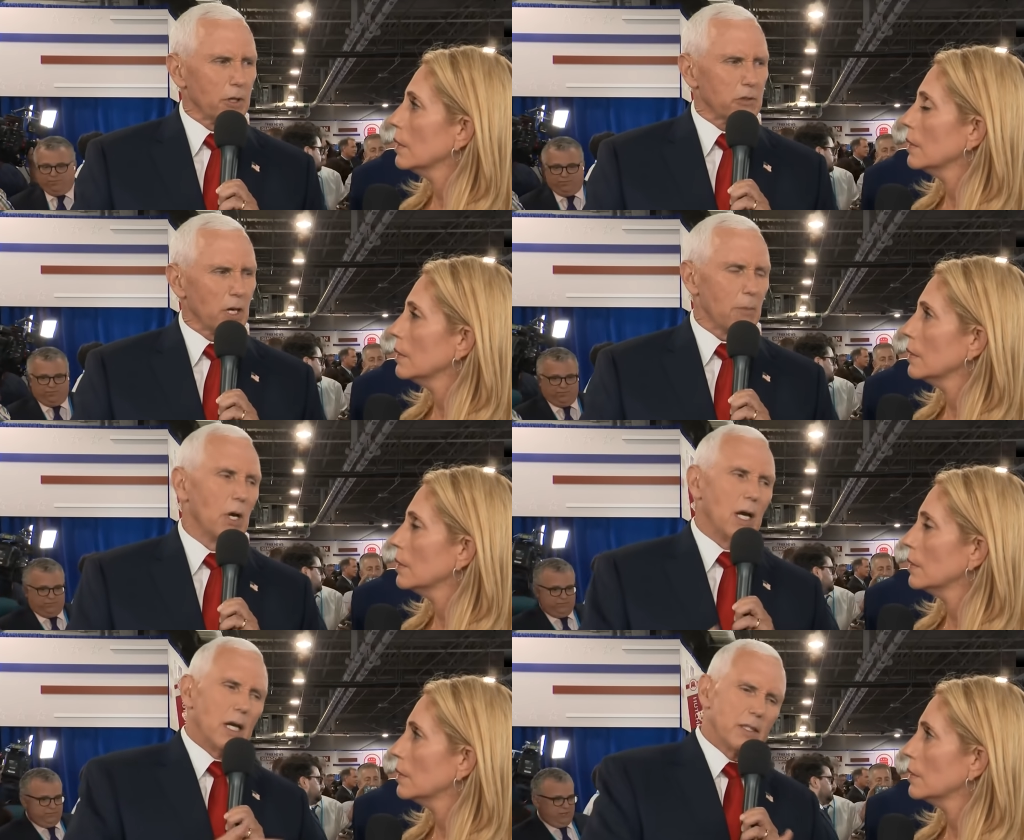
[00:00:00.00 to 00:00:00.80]
Speaker 1: of time.
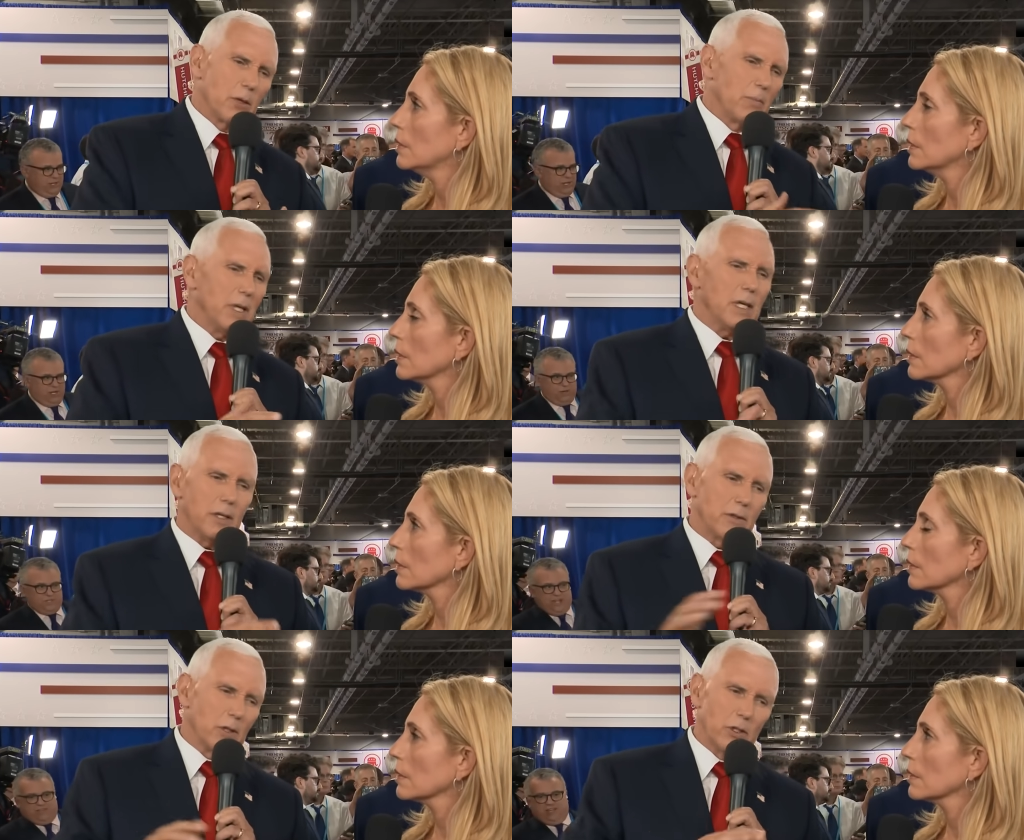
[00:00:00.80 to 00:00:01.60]
To
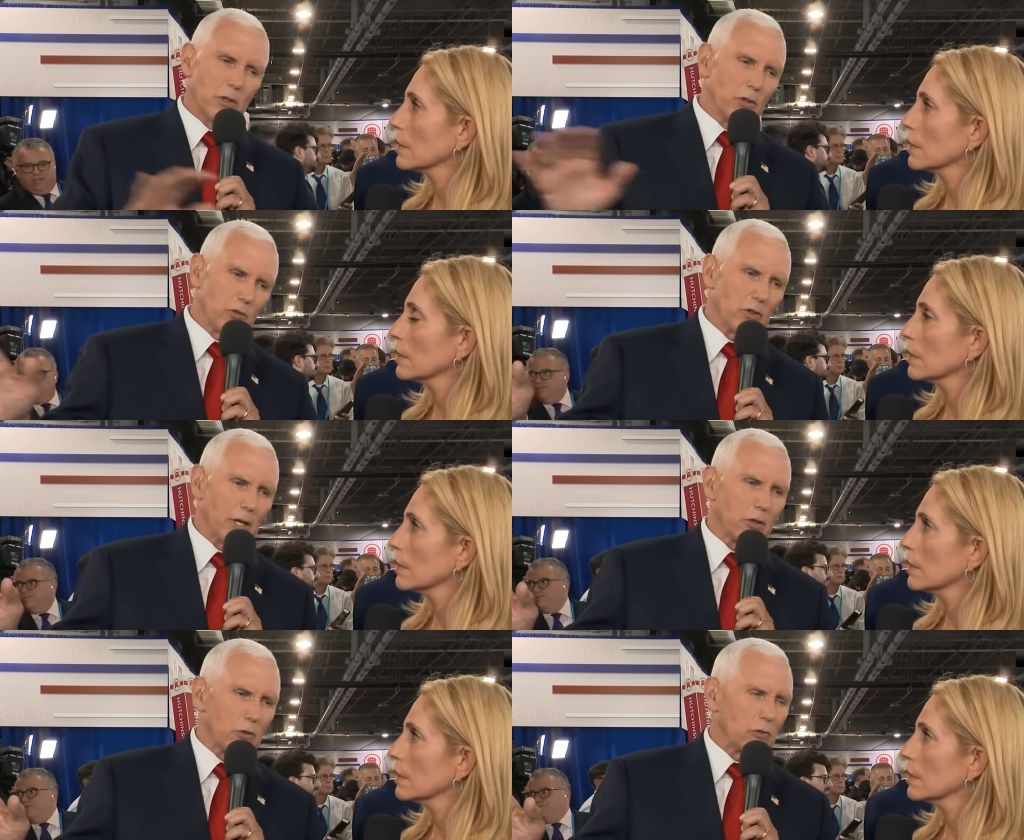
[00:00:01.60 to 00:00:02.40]
me, there's
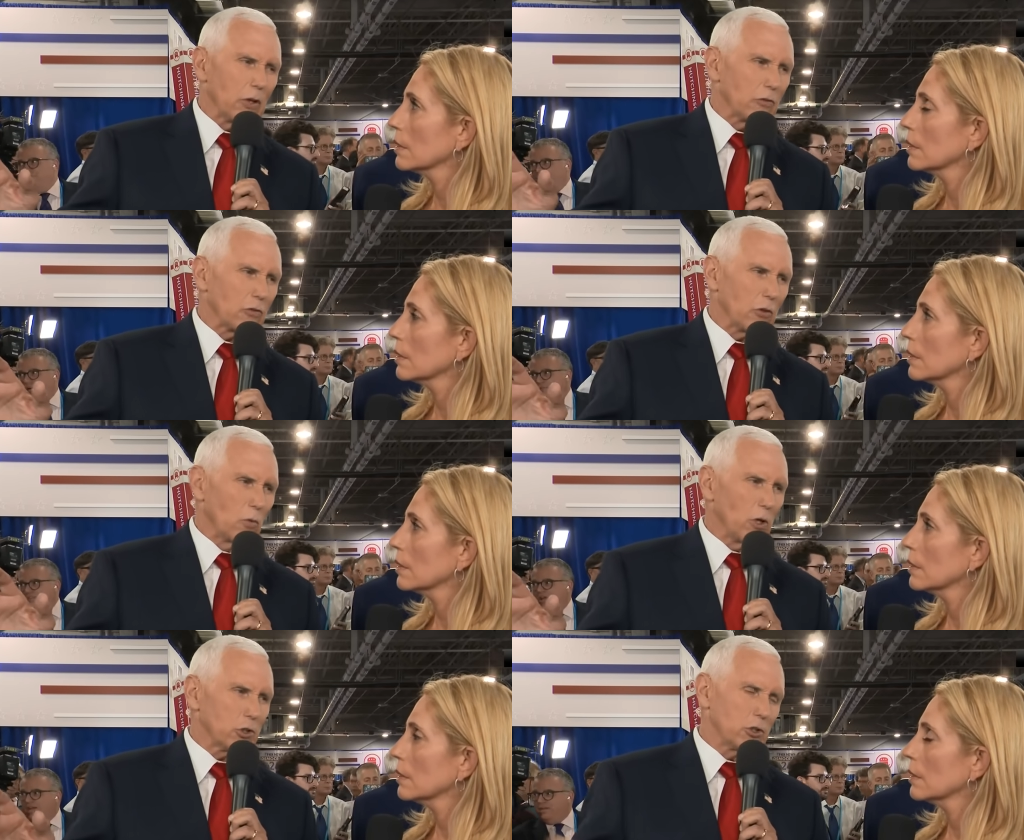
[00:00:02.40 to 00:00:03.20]
not a consensus in
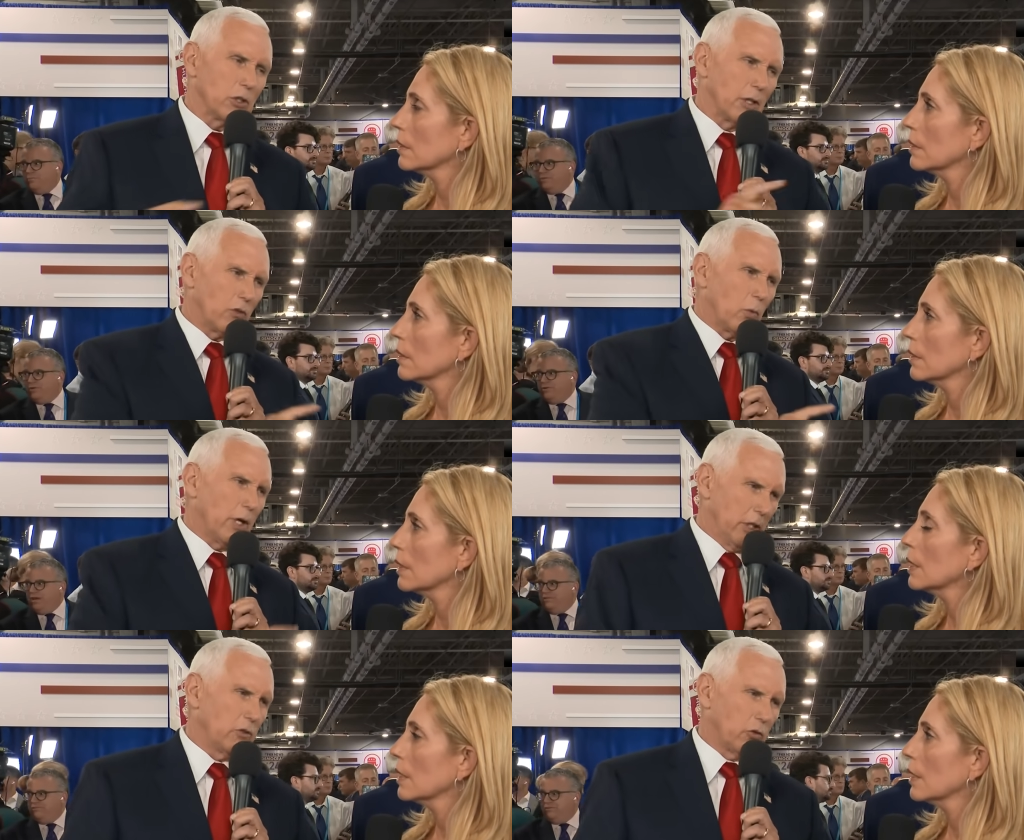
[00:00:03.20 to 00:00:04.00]
Washington. That's why
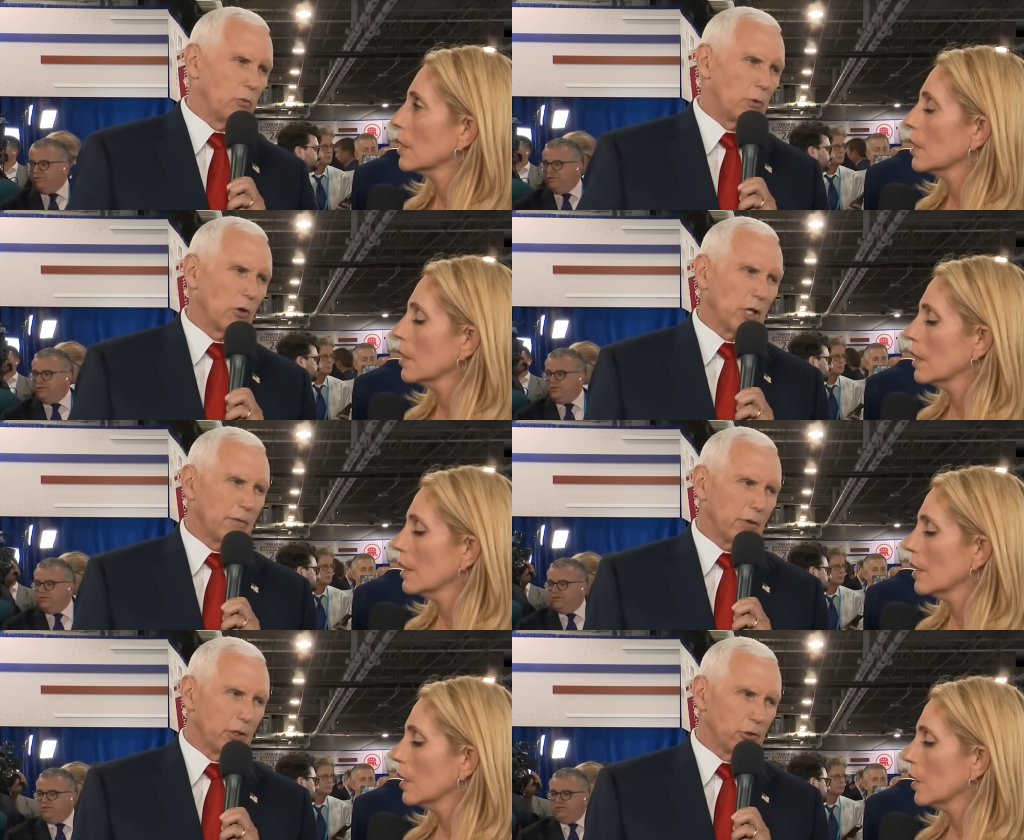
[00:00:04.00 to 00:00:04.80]
it needs new pro
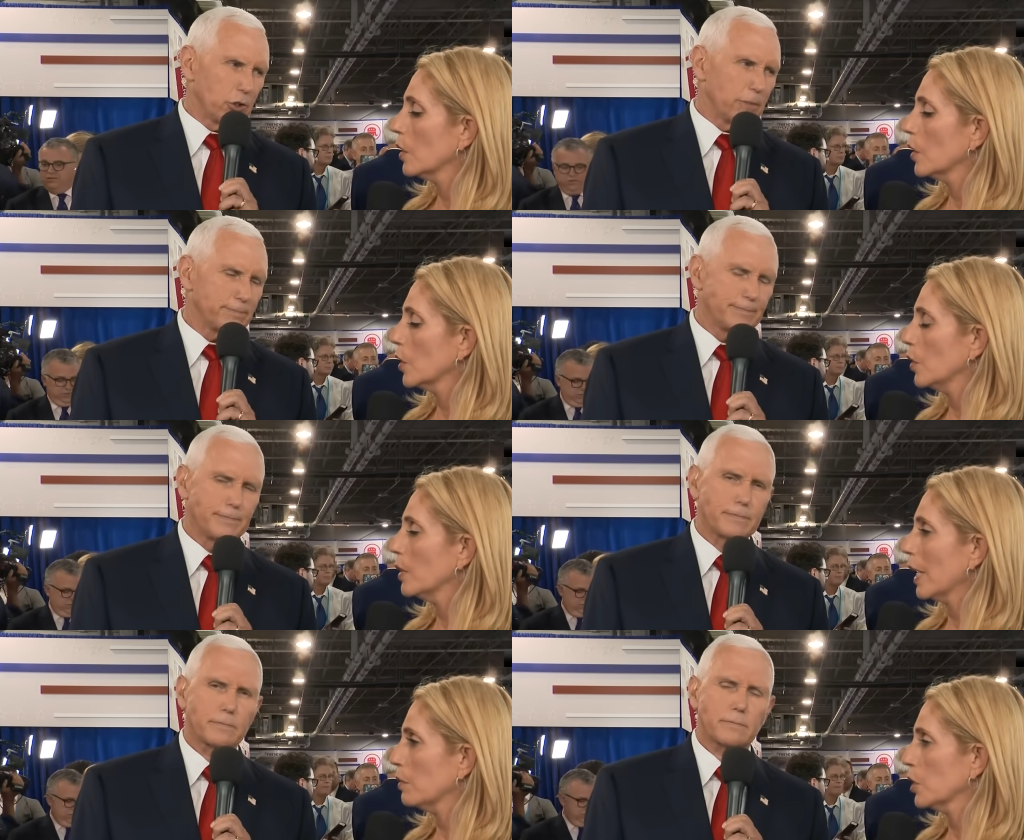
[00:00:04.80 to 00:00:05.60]
life leadership.
Speaker 2: You
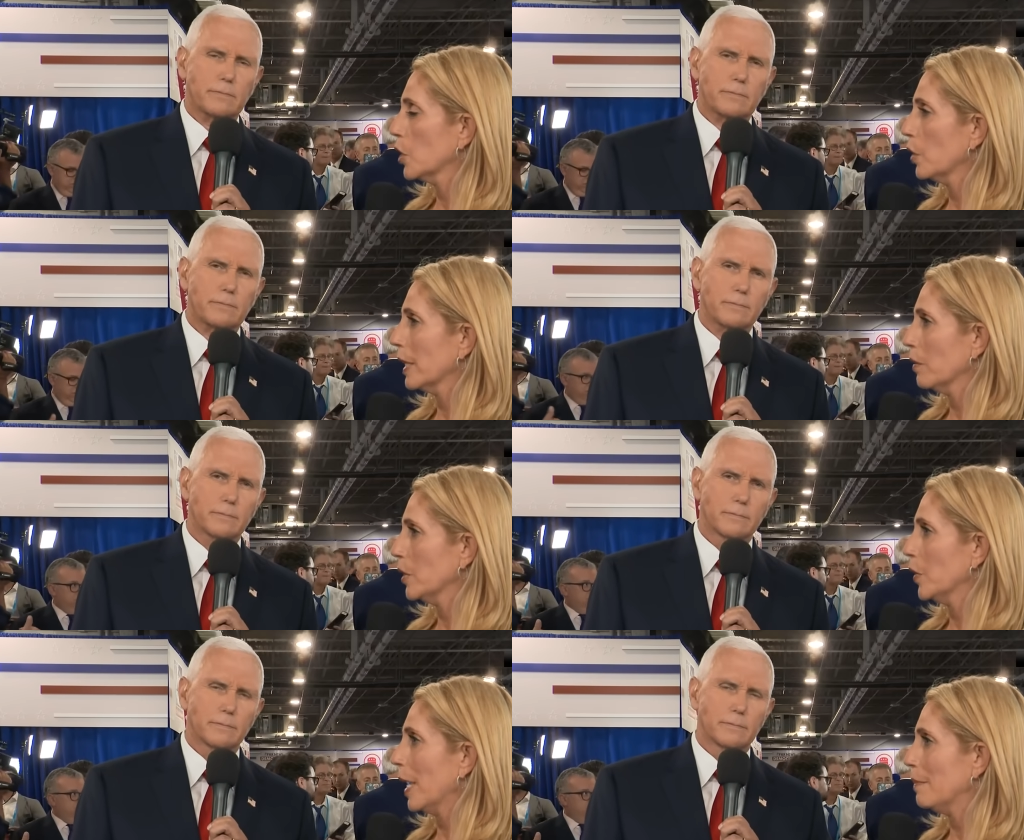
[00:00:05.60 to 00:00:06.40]
and I were joking when
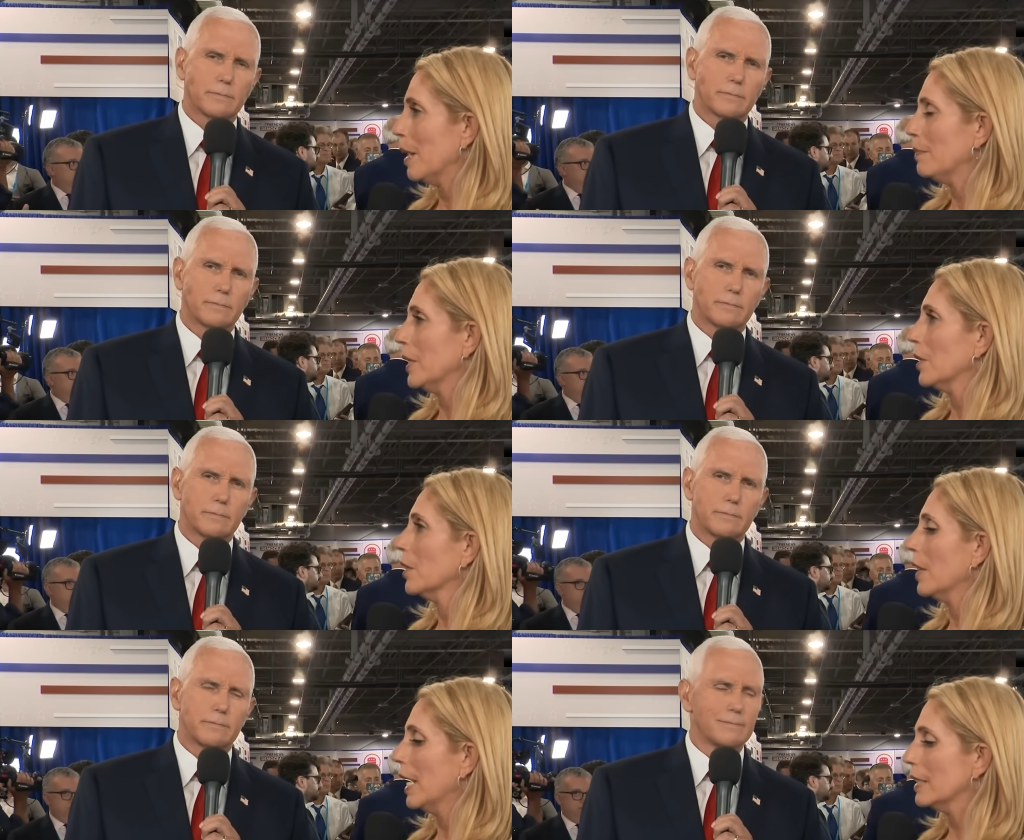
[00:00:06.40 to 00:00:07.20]
you came up here
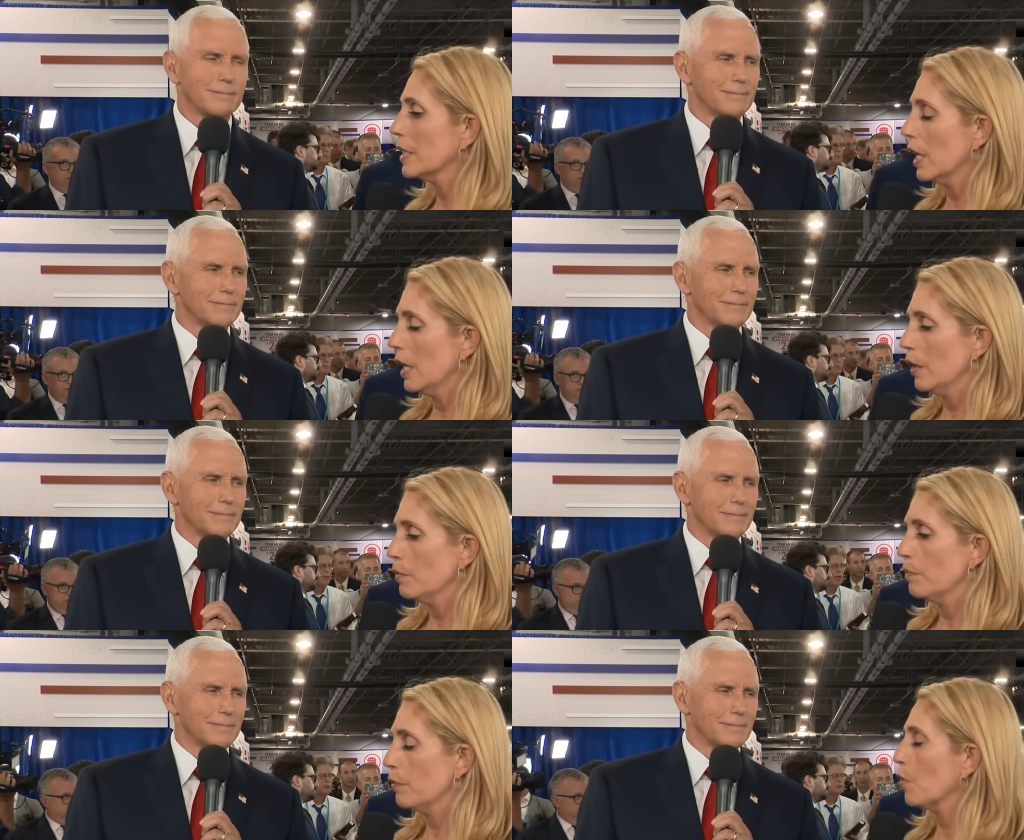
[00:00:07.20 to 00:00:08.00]
that uh,
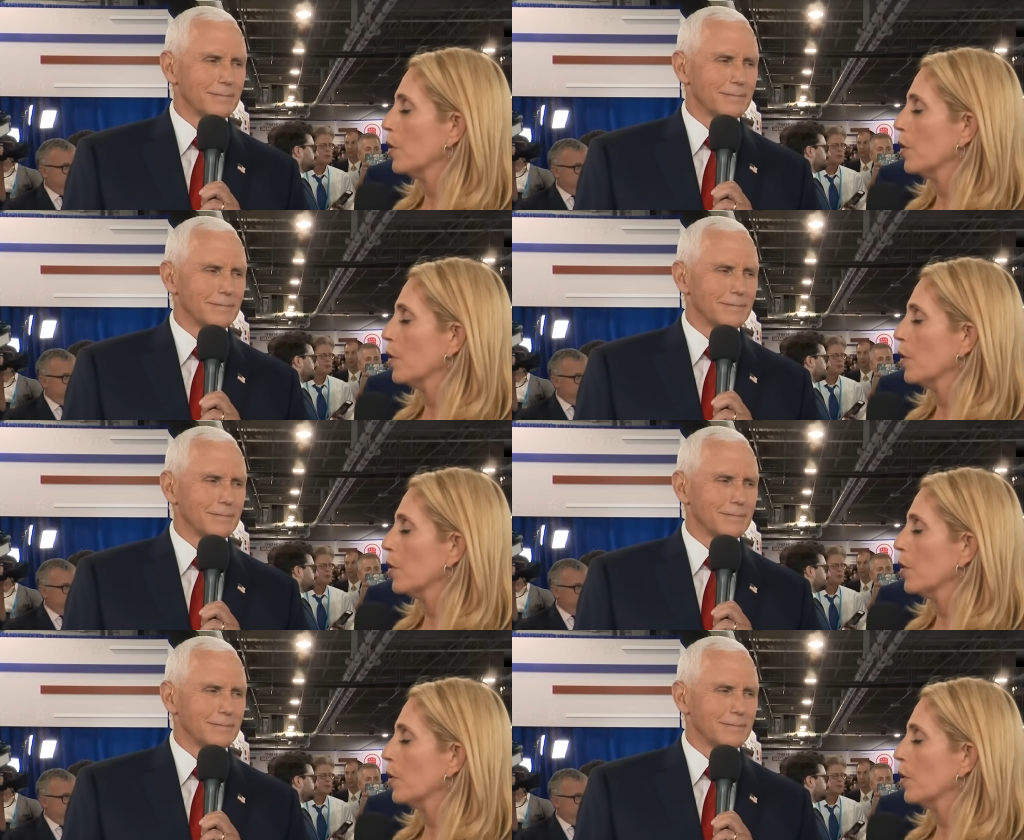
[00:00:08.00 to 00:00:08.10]
before